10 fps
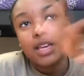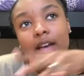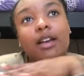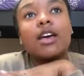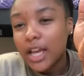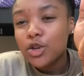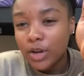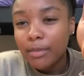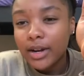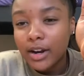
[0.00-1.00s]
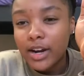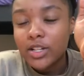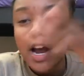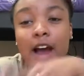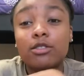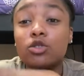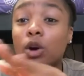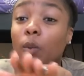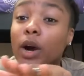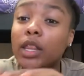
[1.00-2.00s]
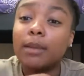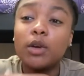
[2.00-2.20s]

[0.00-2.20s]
Yeah, you can bring your hair scarves. You can wear them.